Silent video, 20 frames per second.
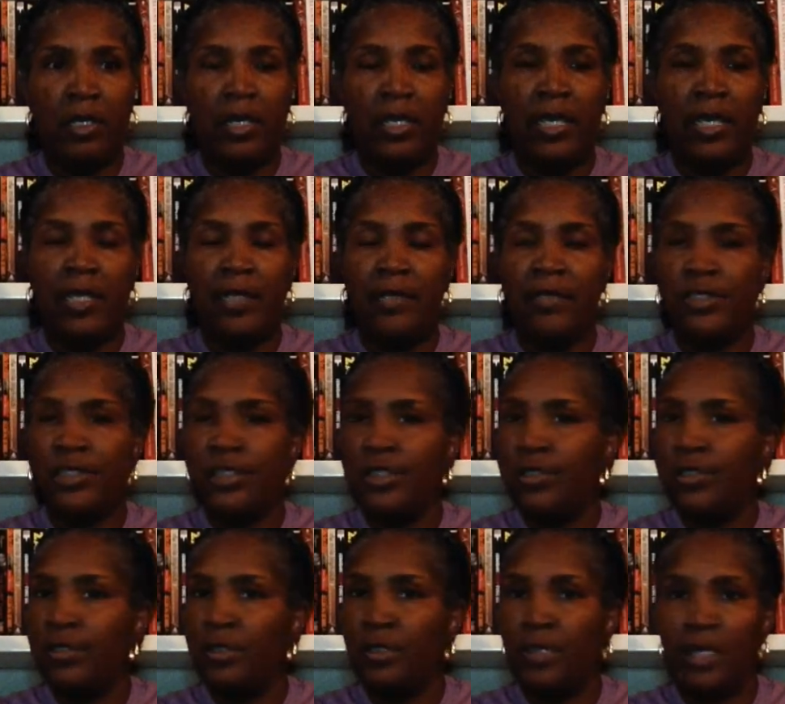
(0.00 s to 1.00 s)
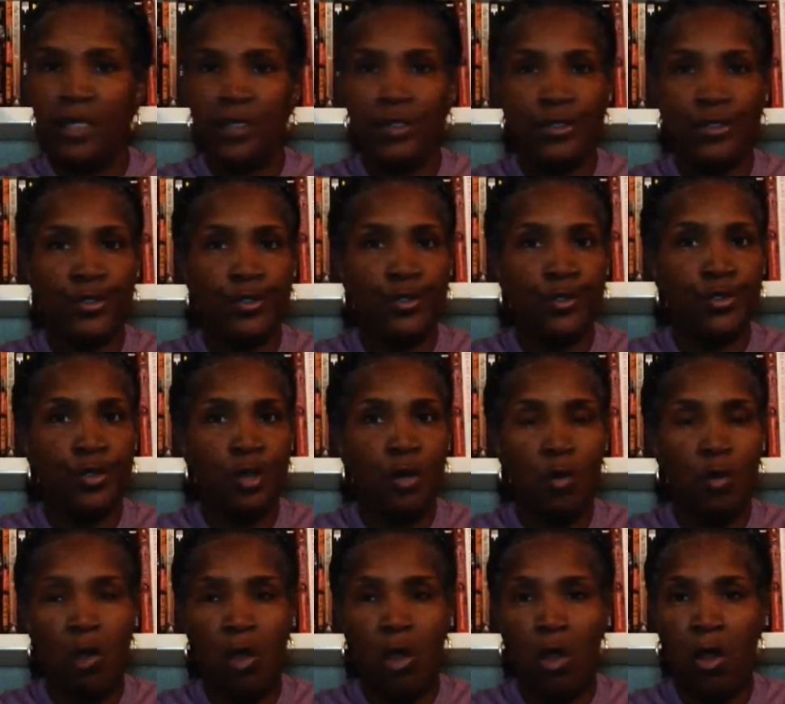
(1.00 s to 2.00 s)
And she took that
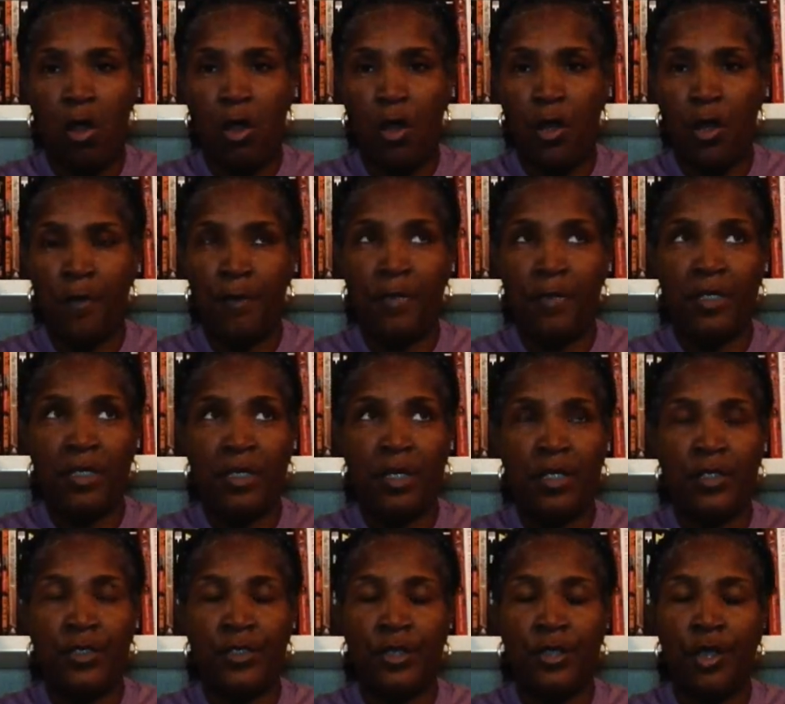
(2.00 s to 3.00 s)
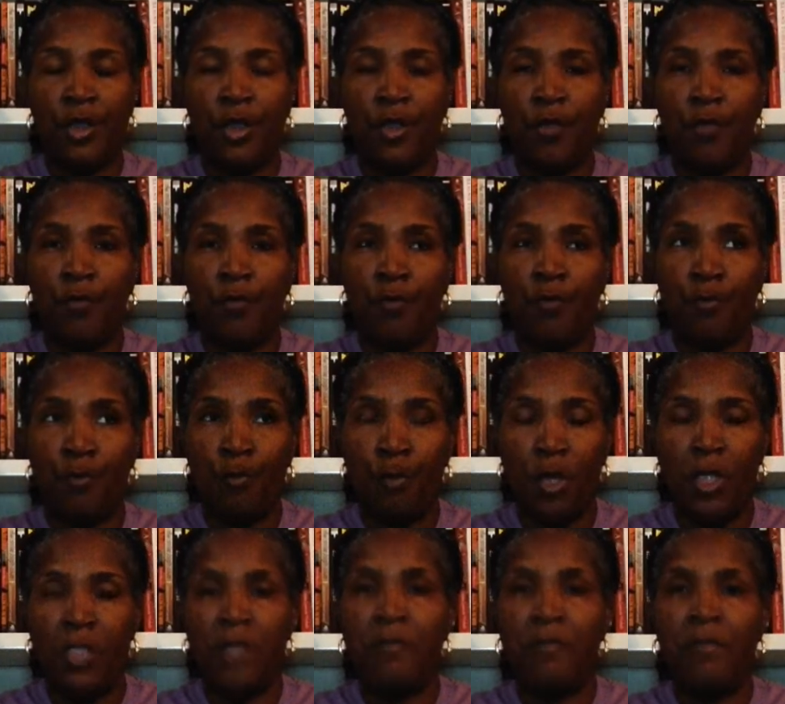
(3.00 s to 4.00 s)
so hard because her
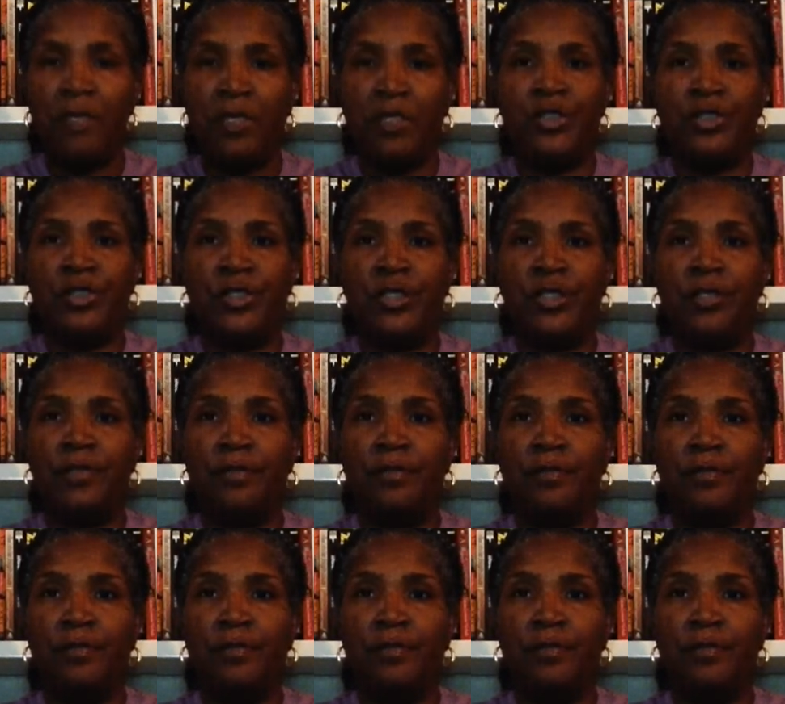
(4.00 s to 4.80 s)
one mission